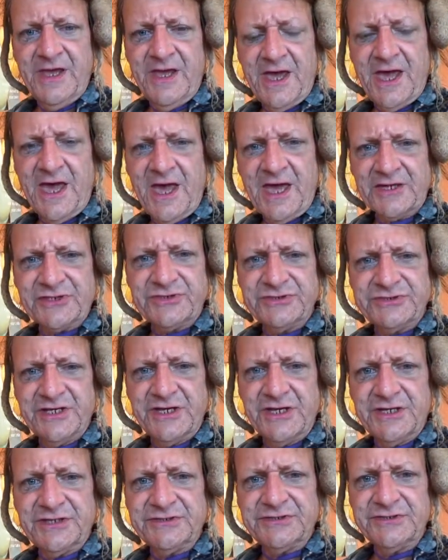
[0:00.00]

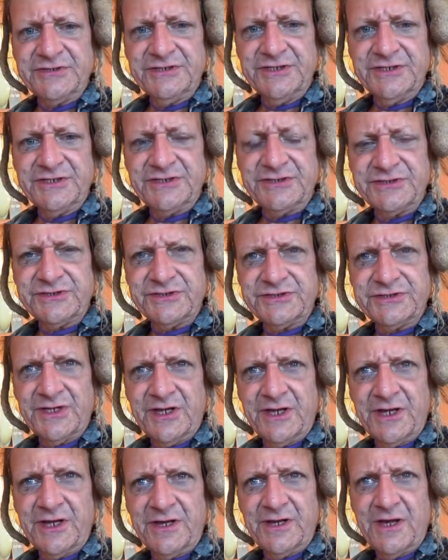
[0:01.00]
access this
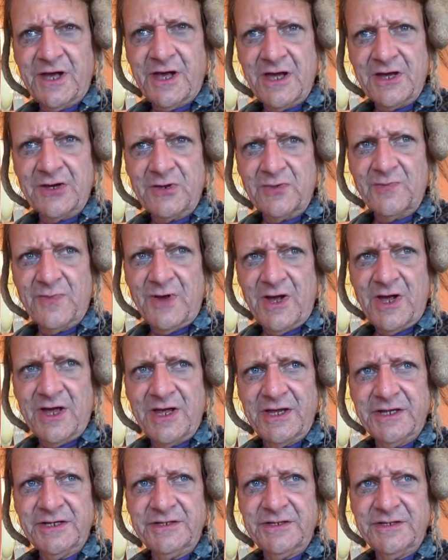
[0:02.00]
higher
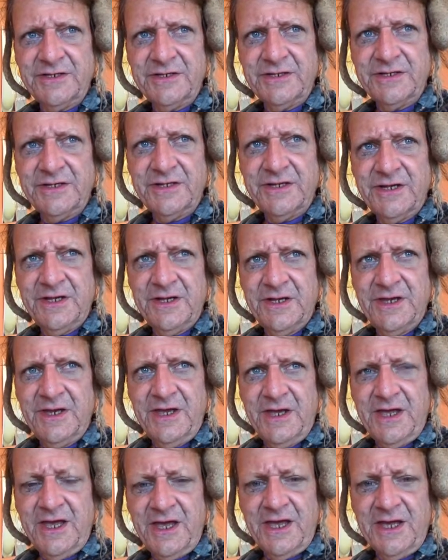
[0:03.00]
mind
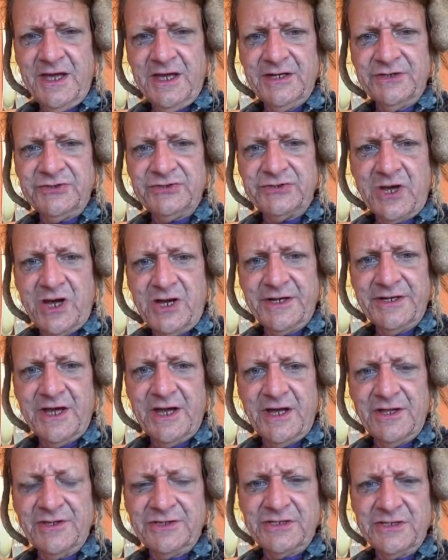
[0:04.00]
and draw
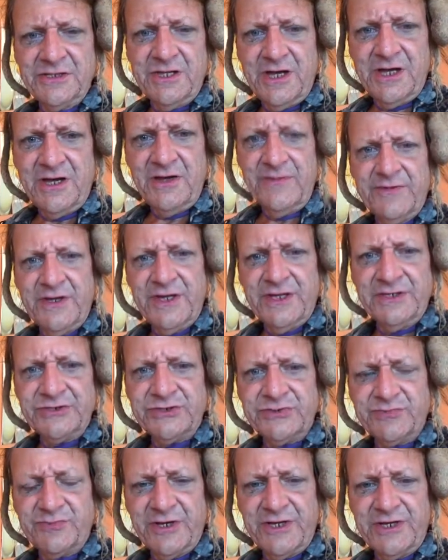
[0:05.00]
down the love and
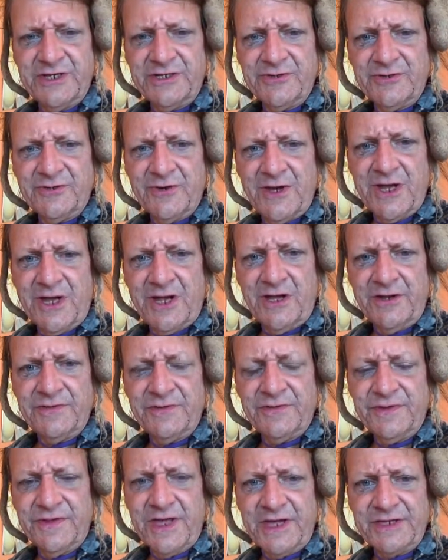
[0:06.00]
spread it around.
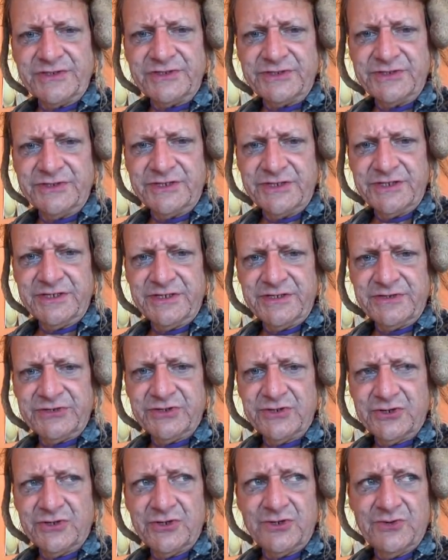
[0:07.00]
That's the
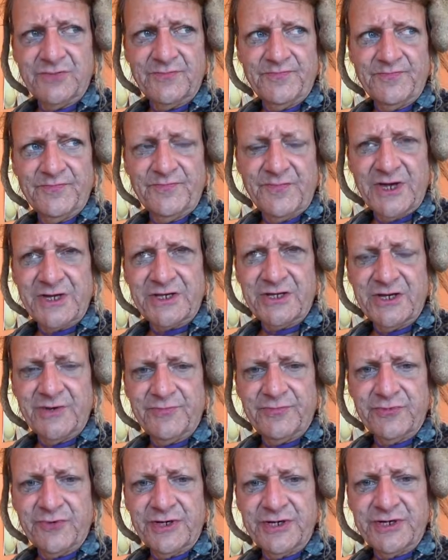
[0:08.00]
term, my cup
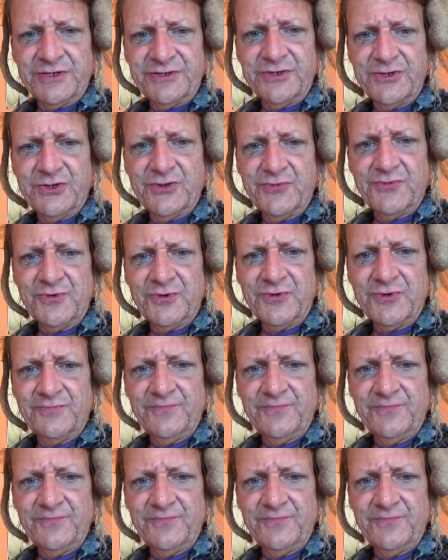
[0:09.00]
runneth over,